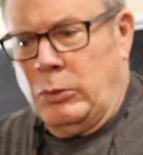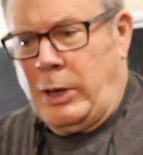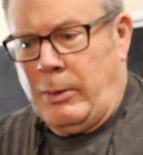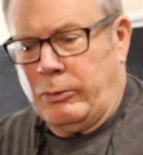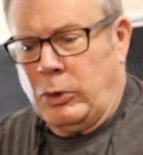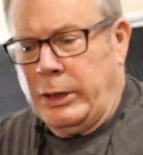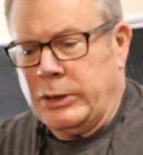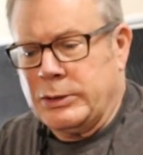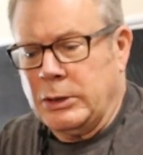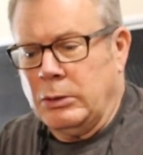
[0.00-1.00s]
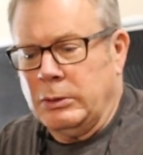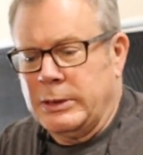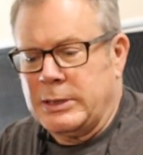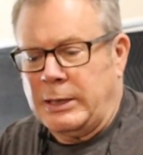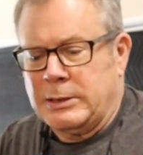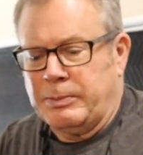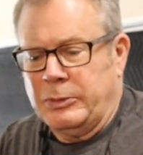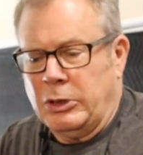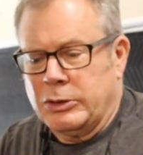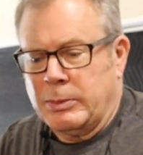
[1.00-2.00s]
without running, so it's not,
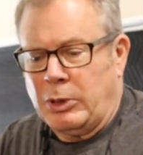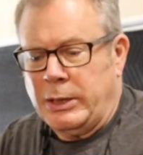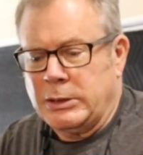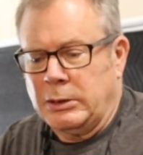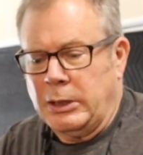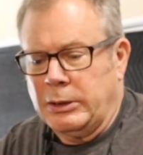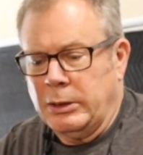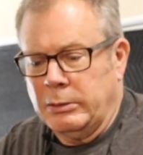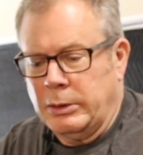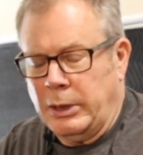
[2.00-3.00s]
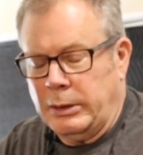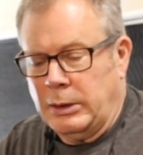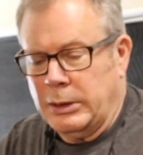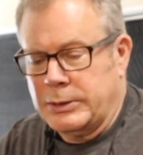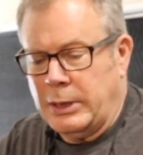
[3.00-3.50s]
you know, surprising that it